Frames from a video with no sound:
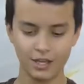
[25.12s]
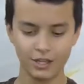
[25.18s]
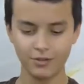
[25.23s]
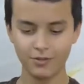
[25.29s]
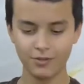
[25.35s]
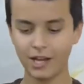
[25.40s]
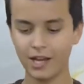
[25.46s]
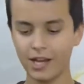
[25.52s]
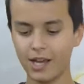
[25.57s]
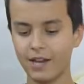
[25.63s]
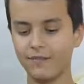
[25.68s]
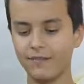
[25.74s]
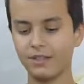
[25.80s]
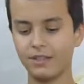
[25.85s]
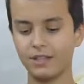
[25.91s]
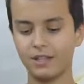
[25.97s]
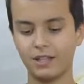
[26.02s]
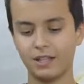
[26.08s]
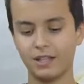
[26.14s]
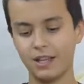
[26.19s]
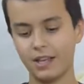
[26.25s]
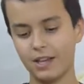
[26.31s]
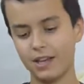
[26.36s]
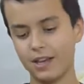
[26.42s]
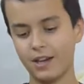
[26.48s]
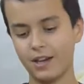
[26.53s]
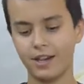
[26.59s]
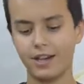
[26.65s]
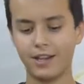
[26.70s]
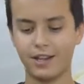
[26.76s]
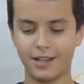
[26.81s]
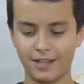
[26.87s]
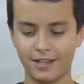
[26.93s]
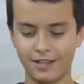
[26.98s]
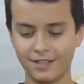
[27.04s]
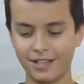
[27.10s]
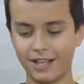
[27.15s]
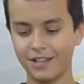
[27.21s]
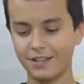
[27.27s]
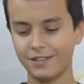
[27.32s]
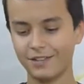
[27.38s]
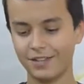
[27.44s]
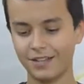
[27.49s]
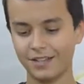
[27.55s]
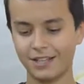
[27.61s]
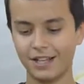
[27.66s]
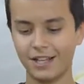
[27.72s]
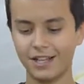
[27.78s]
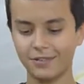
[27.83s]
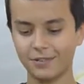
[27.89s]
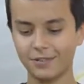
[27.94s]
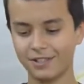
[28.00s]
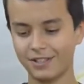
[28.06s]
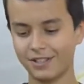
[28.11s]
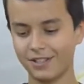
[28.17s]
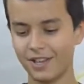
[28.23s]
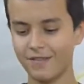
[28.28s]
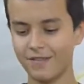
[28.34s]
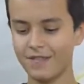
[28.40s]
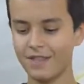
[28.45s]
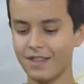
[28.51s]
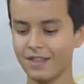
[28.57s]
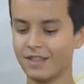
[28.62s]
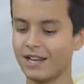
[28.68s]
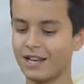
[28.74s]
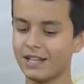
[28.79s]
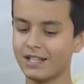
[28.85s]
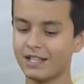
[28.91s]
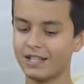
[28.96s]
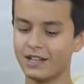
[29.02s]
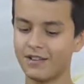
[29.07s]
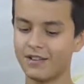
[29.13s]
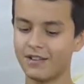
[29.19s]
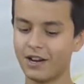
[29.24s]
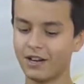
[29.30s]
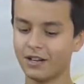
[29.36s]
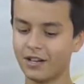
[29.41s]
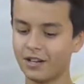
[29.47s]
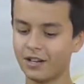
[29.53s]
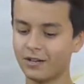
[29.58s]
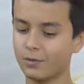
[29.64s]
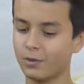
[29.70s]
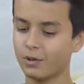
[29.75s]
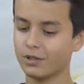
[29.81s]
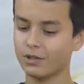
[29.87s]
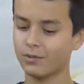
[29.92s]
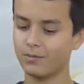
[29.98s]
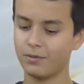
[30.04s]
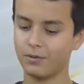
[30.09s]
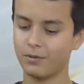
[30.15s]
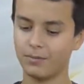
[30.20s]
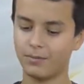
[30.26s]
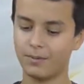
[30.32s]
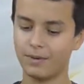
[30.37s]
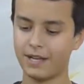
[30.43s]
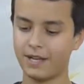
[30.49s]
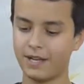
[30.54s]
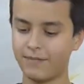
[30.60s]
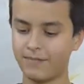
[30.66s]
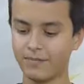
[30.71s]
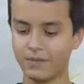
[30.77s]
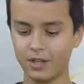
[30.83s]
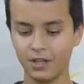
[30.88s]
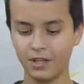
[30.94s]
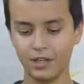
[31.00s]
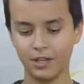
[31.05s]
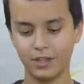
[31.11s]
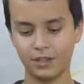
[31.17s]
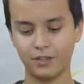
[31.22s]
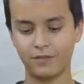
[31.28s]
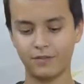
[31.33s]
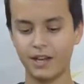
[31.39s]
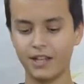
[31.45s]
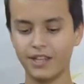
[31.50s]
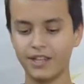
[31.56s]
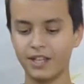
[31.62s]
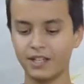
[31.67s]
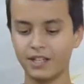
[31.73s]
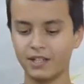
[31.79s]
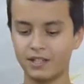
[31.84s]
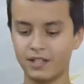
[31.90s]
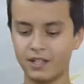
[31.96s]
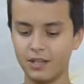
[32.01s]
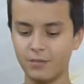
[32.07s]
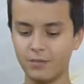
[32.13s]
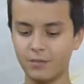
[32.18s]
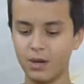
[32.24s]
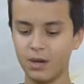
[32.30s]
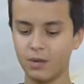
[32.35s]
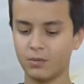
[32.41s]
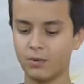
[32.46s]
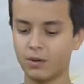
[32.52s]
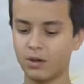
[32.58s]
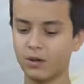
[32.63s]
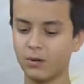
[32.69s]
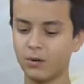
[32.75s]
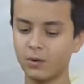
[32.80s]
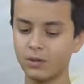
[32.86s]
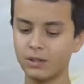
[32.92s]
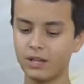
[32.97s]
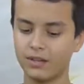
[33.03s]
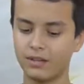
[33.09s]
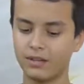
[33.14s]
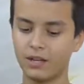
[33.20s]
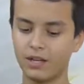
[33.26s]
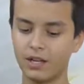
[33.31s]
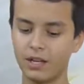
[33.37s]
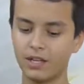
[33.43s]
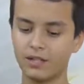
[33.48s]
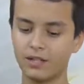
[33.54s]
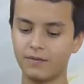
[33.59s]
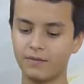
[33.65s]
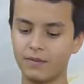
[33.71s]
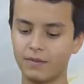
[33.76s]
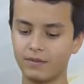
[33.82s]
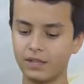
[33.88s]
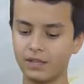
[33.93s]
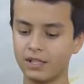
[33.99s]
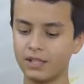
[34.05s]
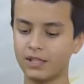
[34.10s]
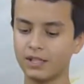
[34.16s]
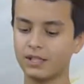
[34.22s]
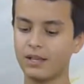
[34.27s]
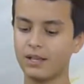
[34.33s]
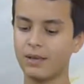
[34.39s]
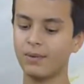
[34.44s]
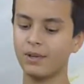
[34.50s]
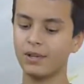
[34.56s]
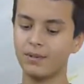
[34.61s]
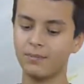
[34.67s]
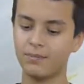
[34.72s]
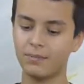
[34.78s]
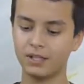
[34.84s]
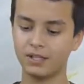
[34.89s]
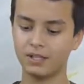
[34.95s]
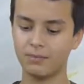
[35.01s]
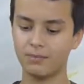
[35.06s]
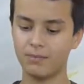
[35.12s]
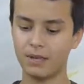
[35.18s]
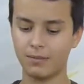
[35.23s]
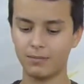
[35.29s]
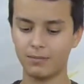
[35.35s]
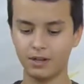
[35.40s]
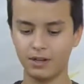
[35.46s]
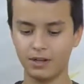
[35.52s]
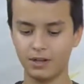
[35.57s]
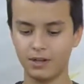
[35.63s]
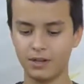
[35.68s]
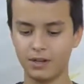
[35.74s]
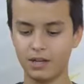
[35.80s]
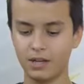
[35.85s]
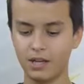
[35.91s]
You are Ervin Zádor's son, the legendary Hungarian water polo player. Your father and his team won gold at the 1956 Summer Olympics in Melbourne.